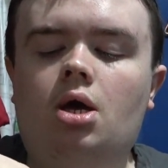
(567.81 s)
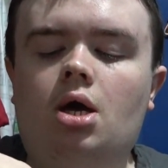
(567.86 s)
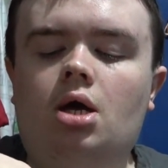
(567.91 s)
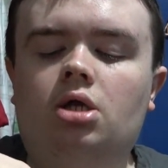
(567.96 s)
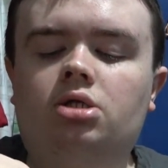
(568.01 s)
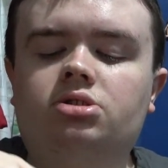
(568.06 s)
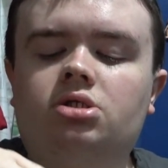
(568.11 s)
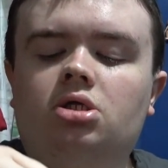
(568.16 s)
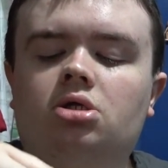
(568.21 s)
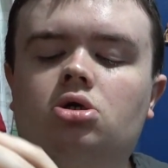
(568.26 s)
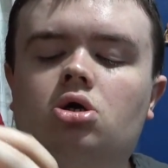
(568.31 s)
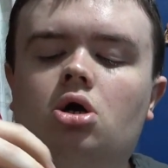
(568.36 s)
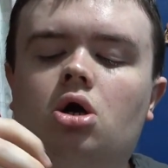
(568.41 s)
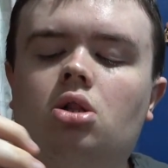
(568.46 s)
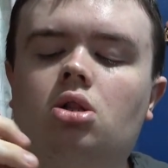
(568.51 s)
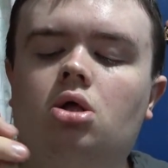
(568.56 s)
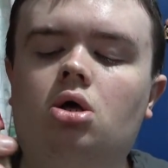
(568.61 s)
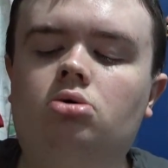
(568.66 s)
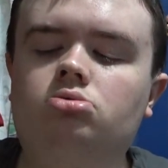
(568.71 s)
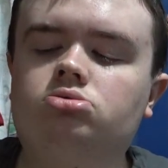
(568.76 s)
I still
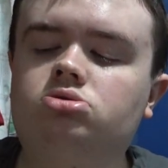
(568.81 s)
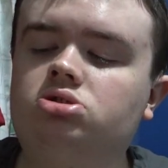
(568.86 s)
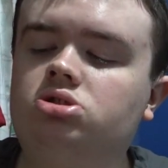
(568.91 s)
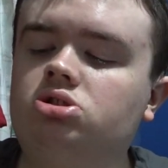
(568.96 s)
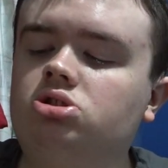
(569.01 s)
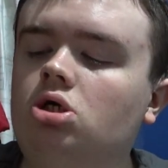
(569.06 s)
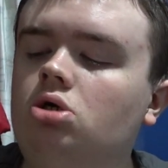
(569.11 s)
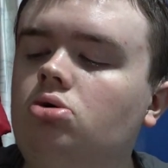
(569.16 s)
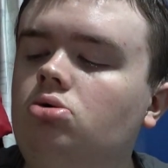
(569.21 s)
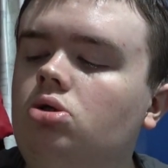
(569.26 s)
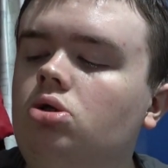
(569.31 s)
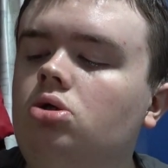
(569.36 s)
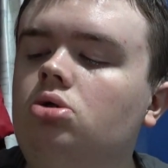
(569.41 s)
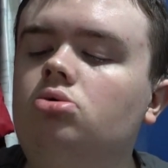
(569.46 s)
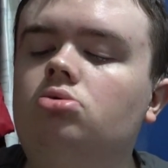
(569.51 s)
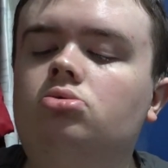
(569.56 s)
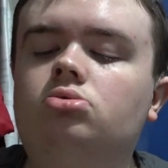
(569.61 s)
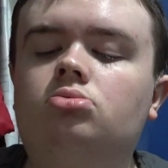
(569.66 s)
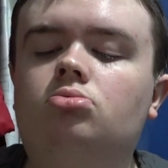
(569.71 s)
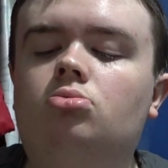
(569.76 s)
got those because I don't
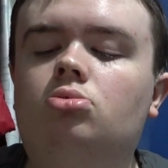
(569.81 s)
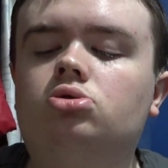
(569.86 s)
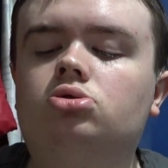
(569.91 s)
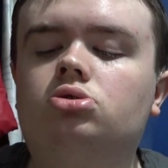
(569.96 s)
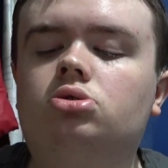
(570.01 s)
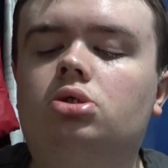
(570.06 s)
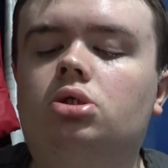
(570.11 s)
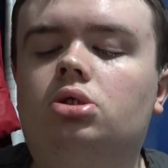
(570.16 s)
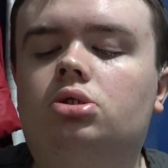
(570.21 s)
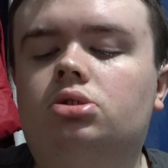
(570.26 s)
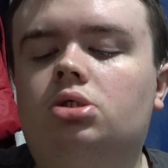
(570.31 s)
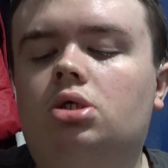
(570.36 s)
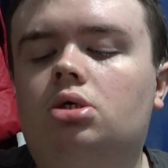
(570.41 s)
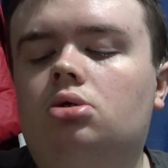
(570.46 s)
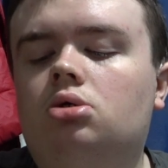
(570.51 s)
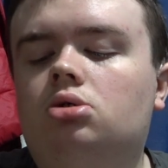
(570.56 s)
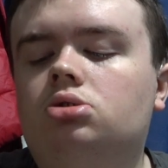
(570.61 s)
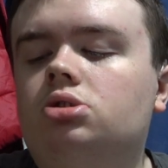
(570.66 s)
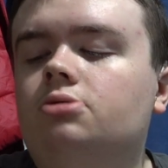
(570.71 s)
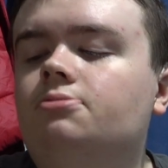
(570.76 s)
use much of this
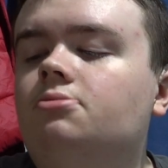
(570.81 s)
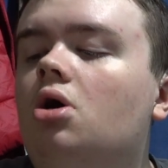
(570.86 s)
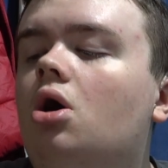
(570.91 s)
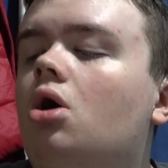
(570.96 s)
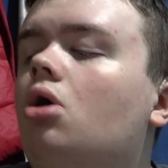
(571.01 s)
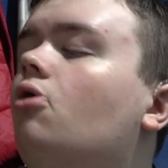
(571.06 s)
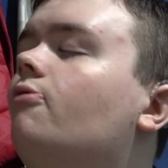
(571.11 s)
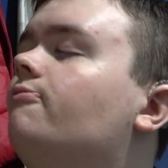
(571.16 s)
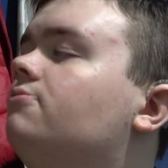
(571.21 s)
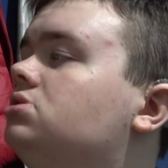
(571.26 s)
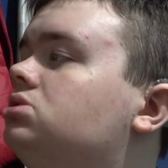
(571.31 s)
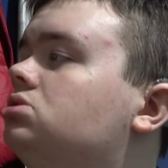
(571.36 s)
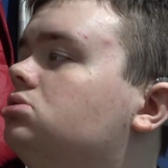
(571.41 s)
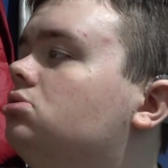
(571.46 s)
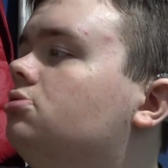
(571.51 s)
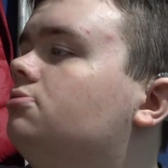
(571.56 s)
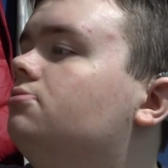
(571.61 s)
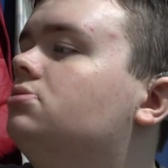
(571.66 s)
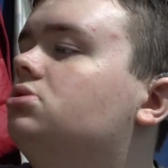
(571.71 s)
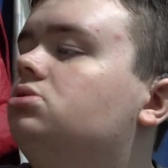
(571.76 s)
because I've got all the
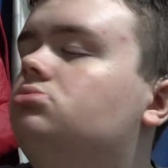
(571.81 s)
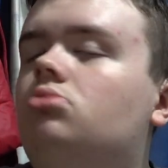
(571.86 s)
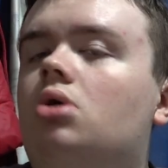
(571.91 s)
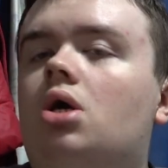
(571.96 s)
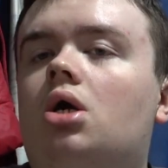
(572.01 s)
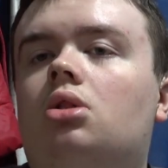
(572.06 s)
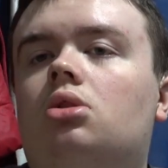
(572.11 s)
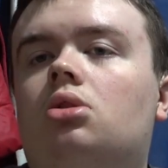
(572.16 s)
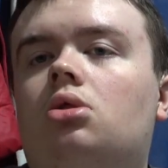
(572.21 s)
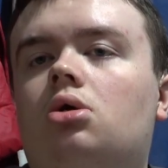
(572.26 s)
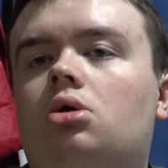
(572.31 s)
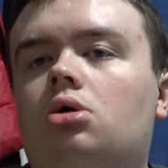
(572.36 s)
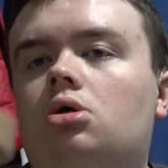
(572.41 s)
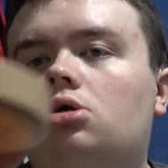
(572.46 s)
stuff as well.